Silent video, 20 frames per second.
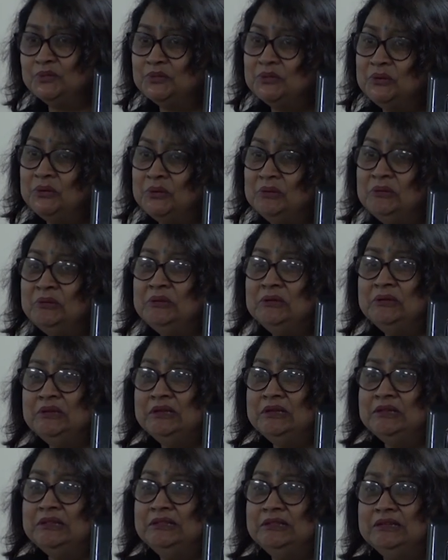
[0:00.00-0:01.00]
So
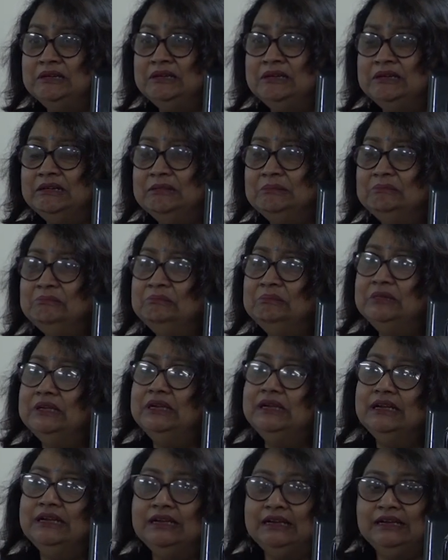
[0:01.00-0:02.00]
the
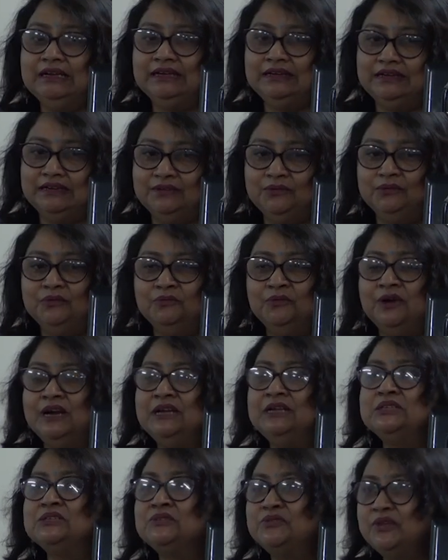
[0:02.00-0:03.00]

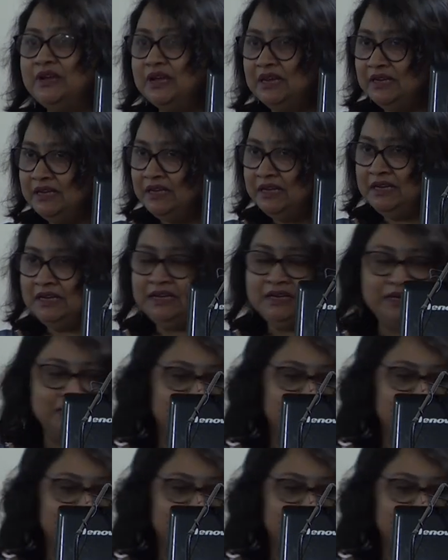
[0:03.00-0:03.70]
world is really